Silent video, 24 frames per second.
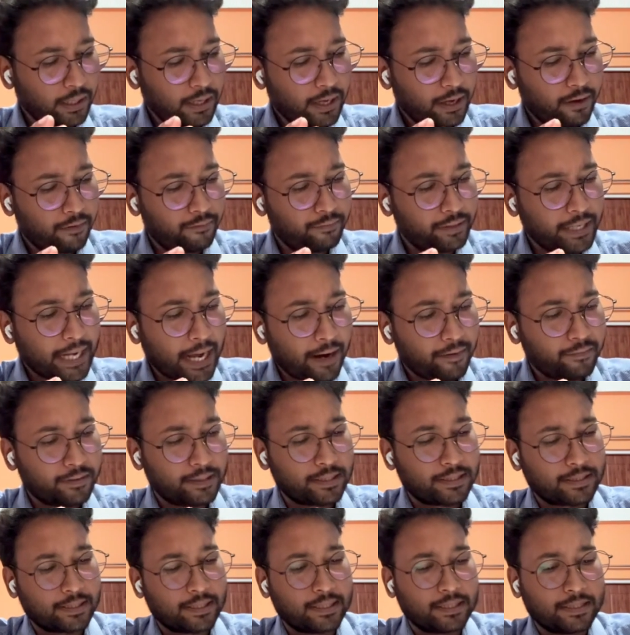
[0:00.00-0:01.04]
We have
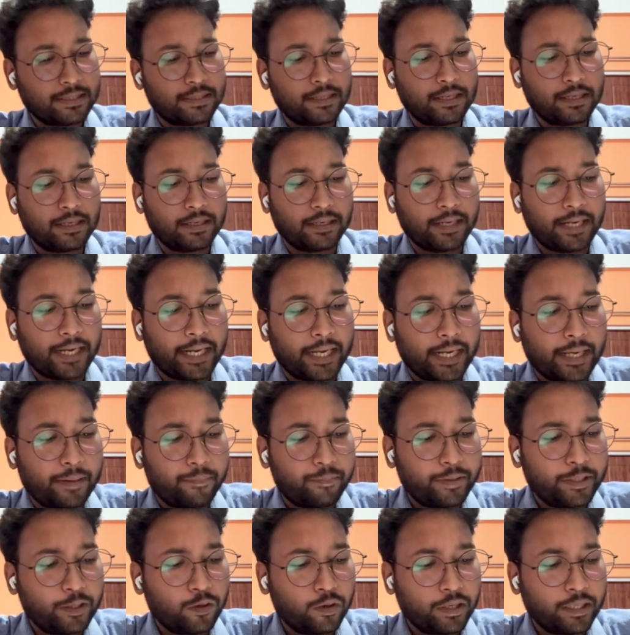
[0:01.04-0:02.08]
discussed the
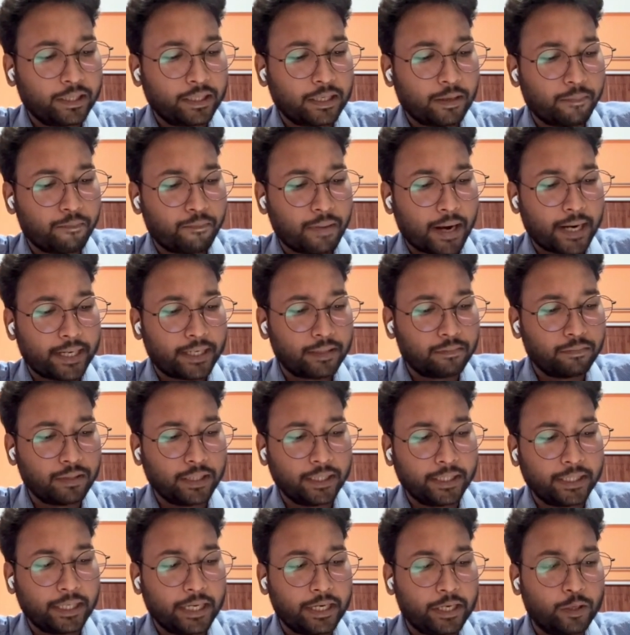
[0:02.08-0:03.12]
ABO
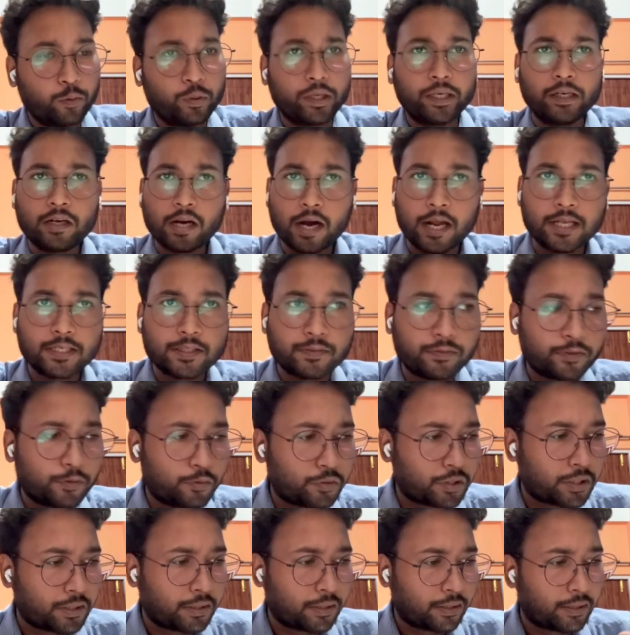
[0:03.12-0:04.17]
incompatibility during
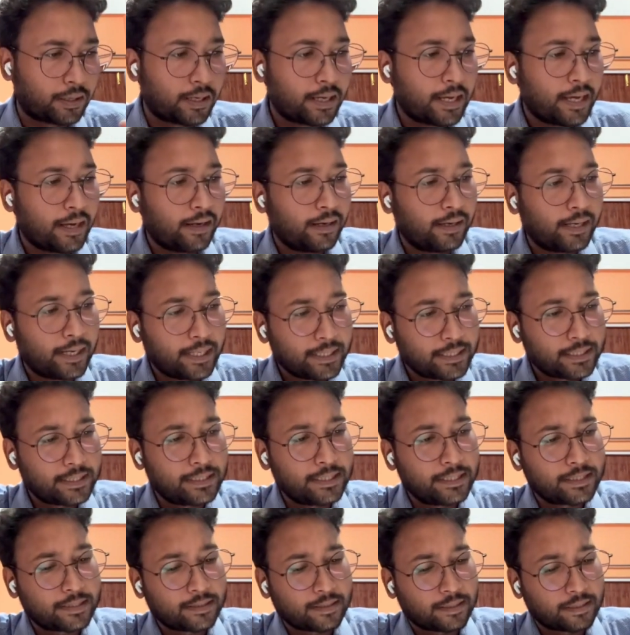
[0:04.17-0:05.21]
transfusion. Let's
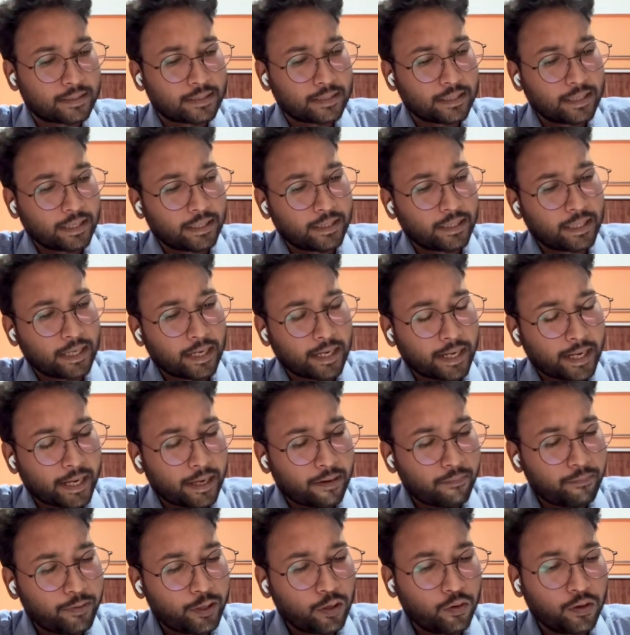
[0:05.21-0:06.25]
discuss the
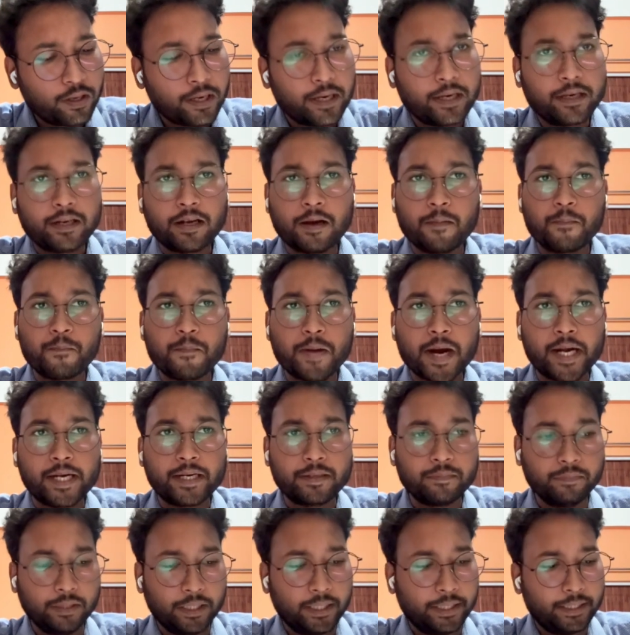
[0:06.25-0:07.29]
ABO
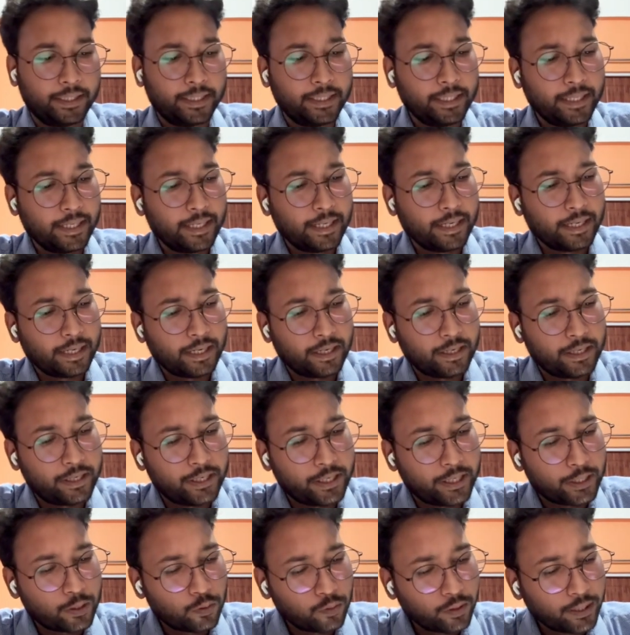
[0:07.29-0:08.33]
incompatibility
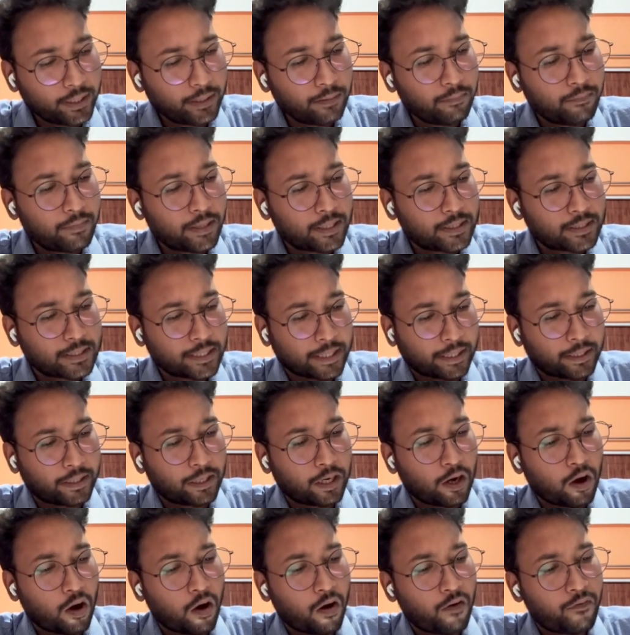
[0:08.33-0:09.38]
during
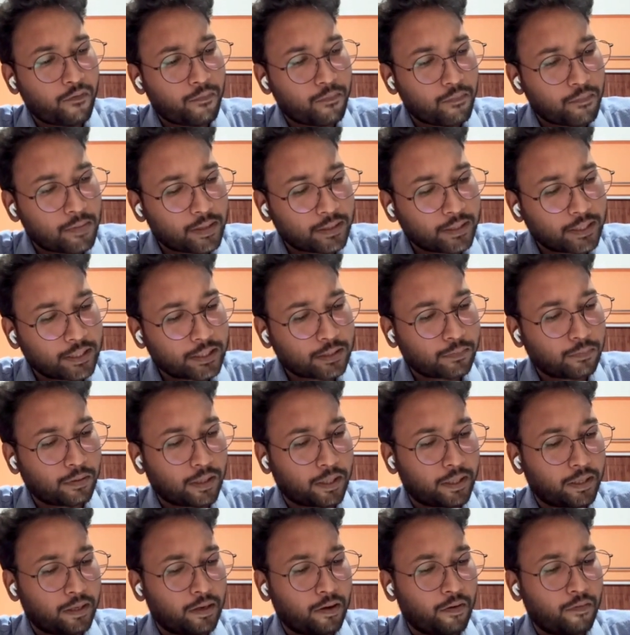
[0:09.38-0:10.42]
mixing of mother's
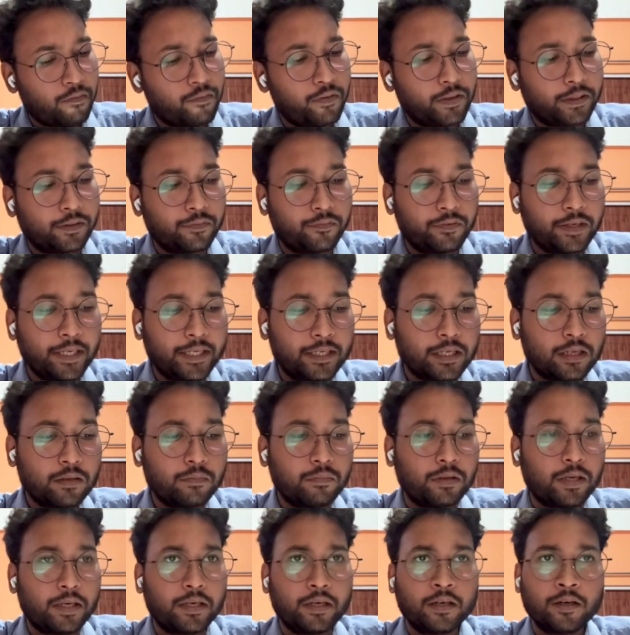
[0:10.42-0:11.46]
blood with fetal
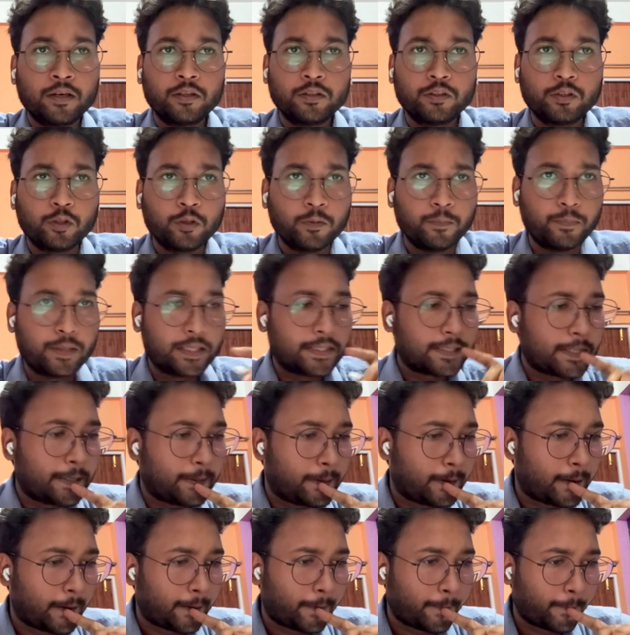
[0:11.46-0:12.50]
blood through
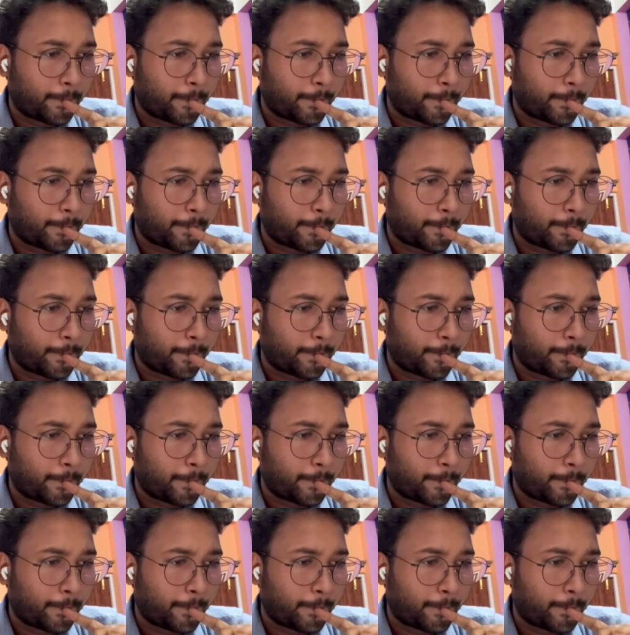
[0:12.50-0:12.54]
placenta.